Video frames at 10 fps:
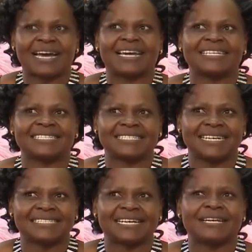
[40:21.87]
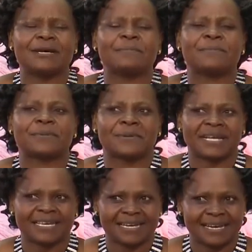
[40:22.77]
I started
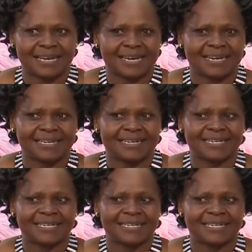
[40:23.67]
praying hard